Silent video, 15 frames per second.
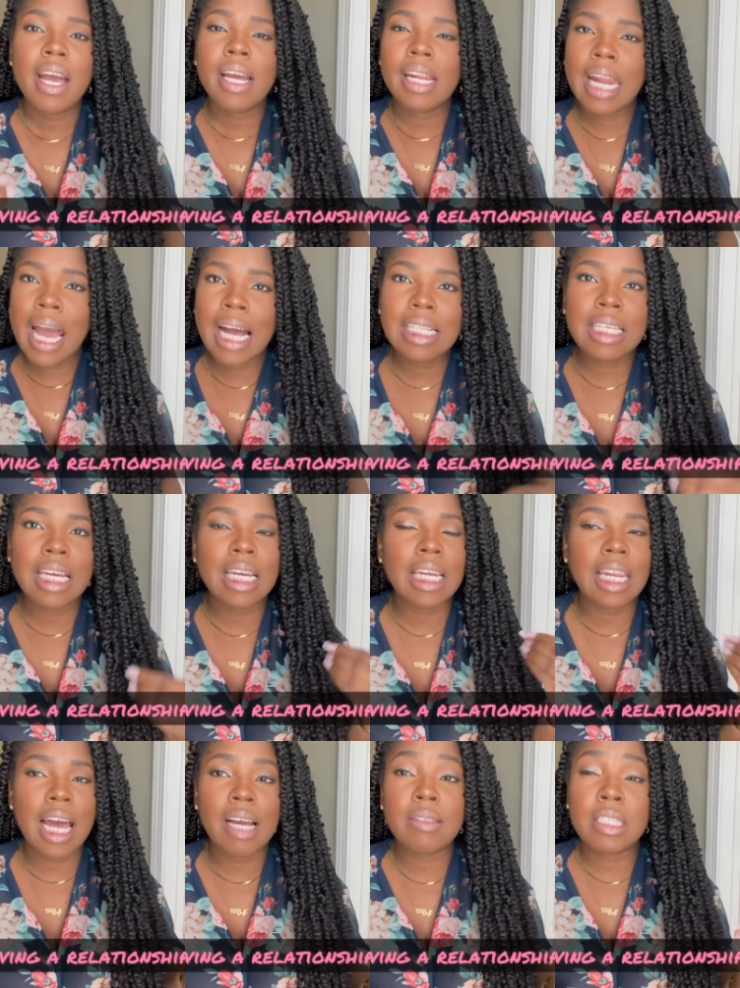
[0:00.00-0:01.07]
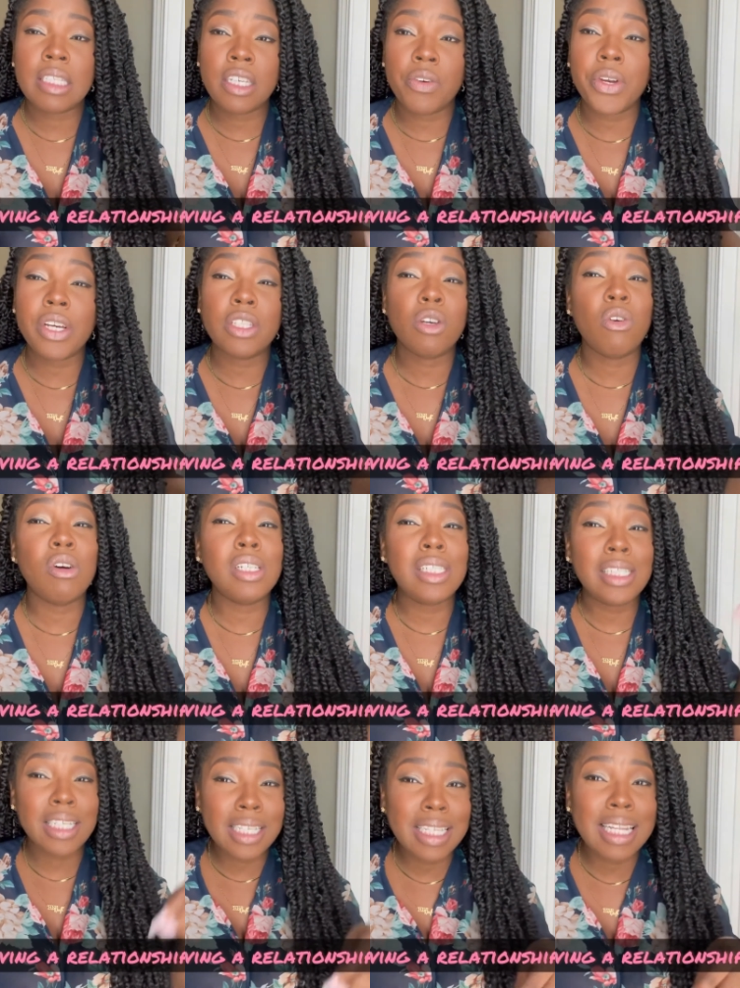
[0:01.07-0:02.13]
not taking life serious or
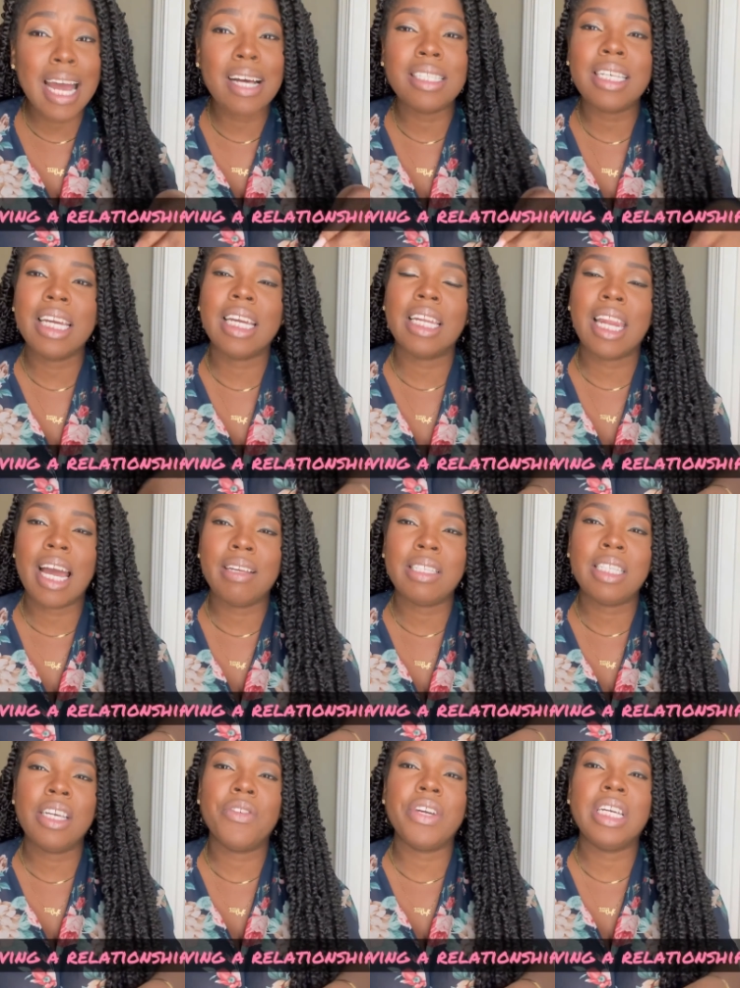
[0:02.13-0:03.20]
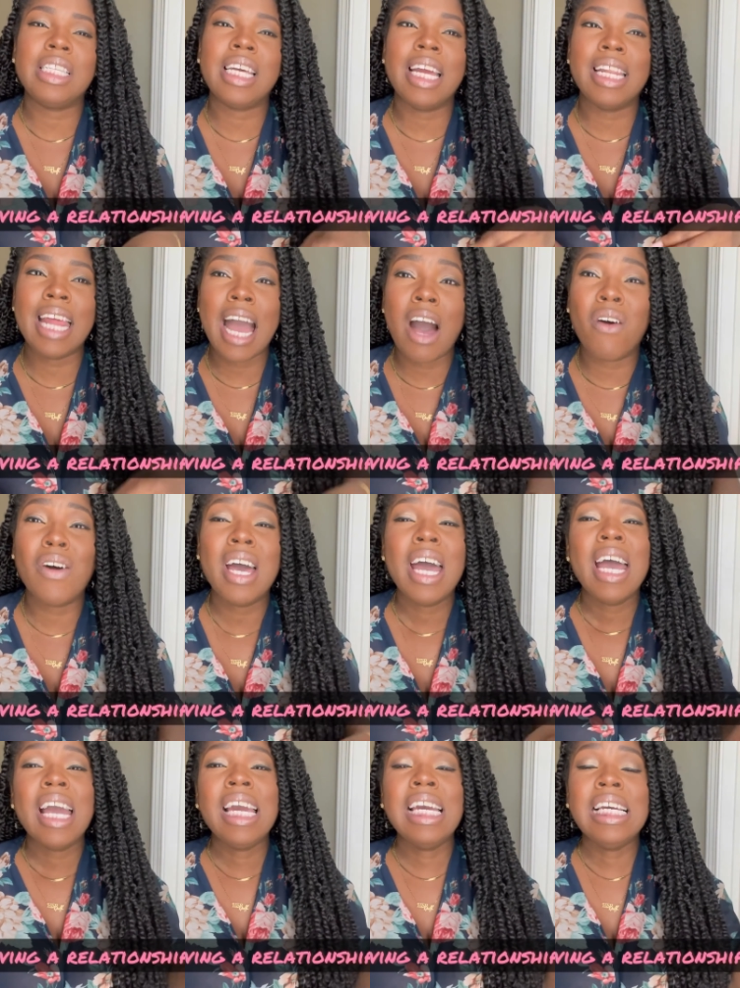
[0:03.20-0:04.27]
just now taking life serious and now
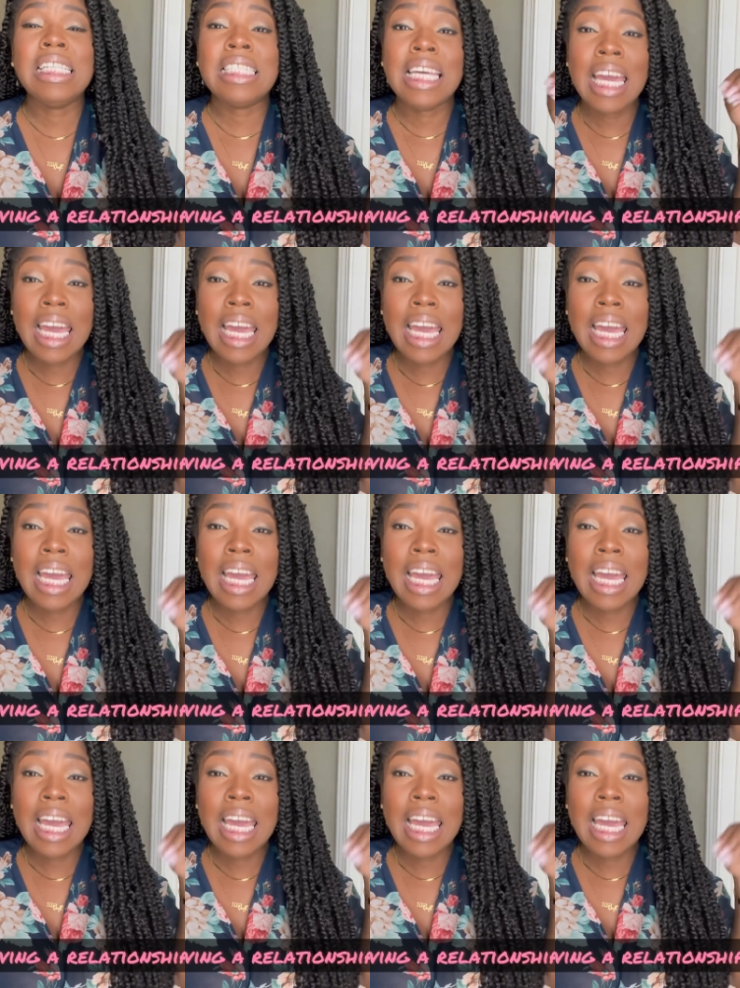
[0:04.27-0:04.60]
it's